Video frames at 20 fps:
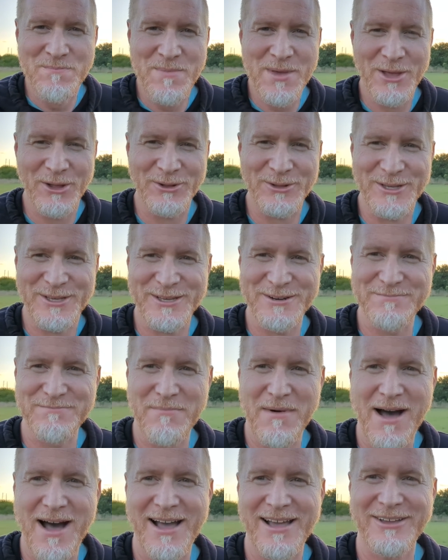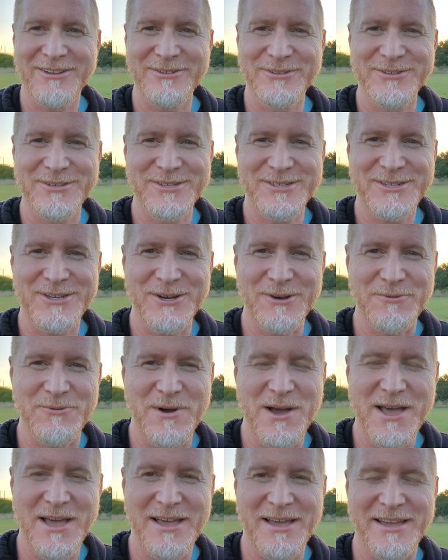million miles
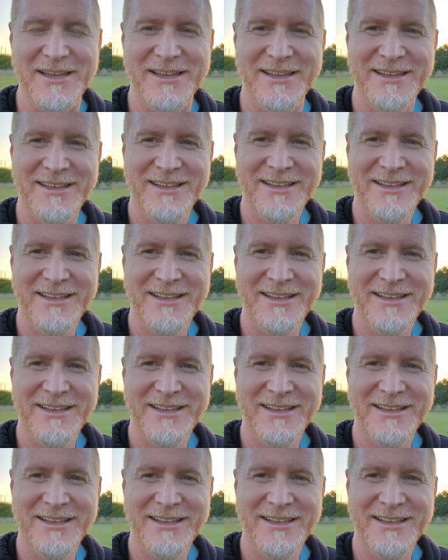away.